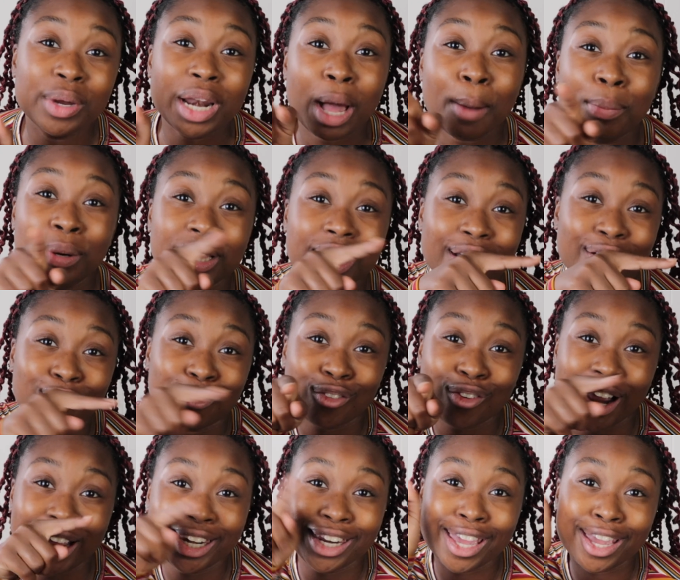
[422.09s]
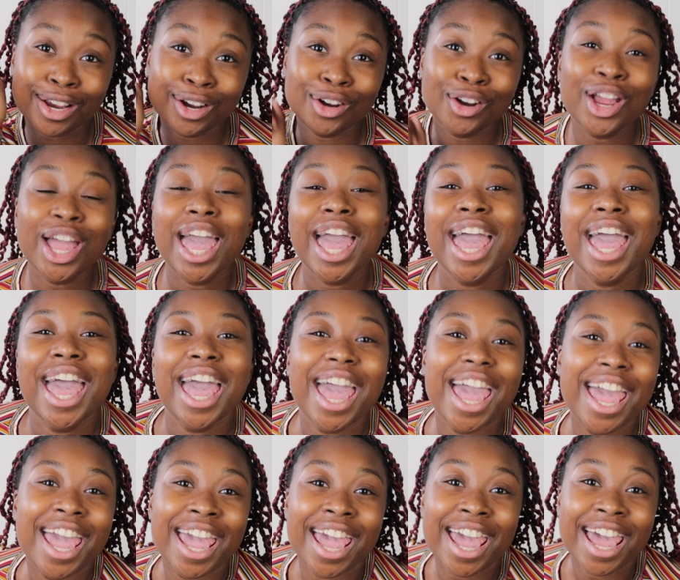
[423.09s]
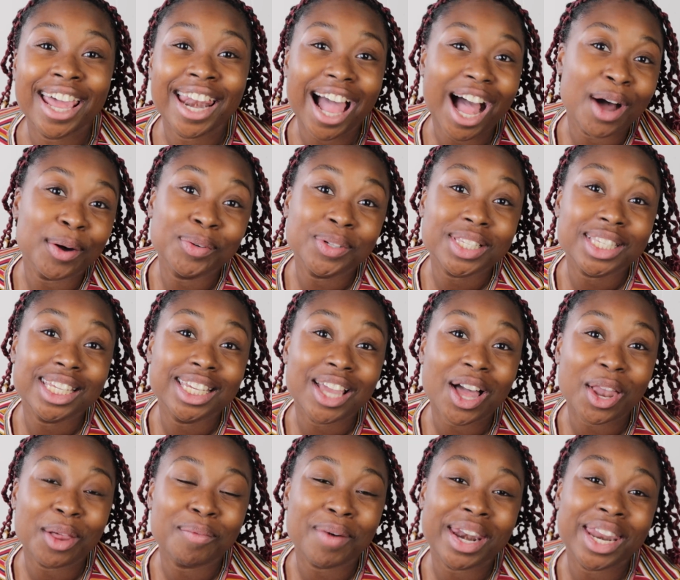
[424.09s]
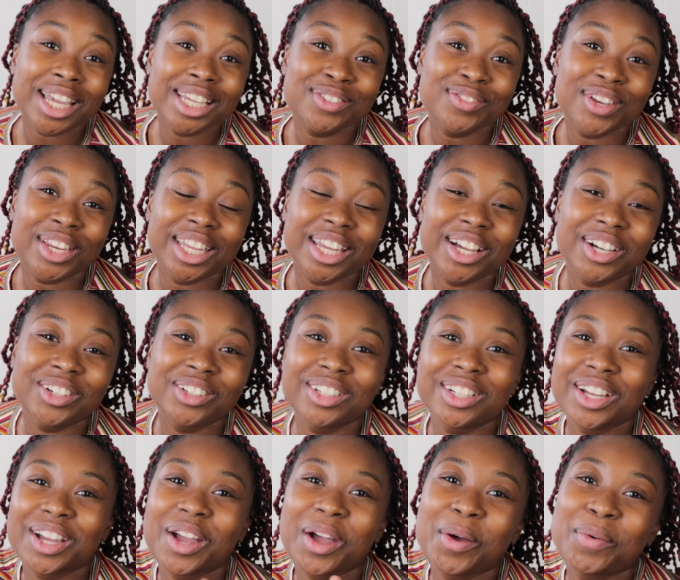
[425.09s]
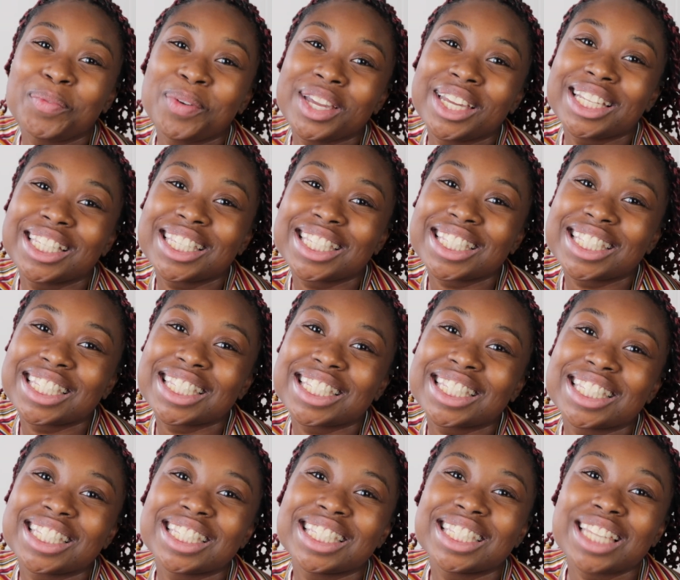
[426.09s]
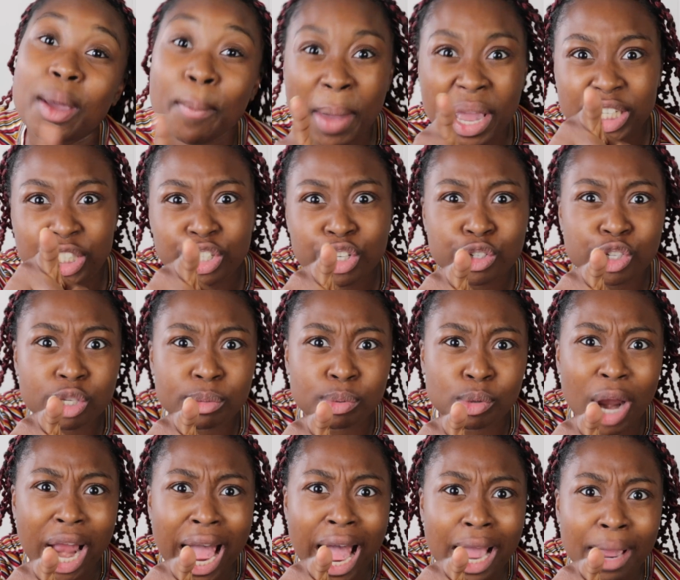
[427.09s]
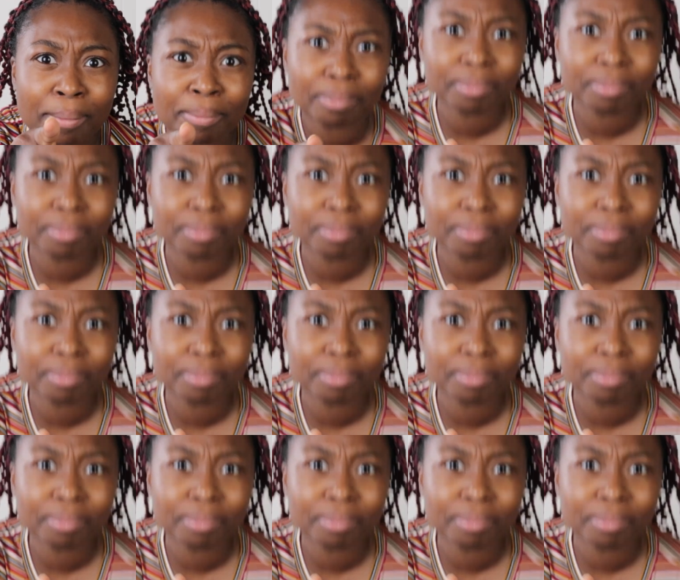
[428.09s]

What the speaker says: and I'll put that right there. And I will see y'all in my next video. Peace. Make sure you subscribe.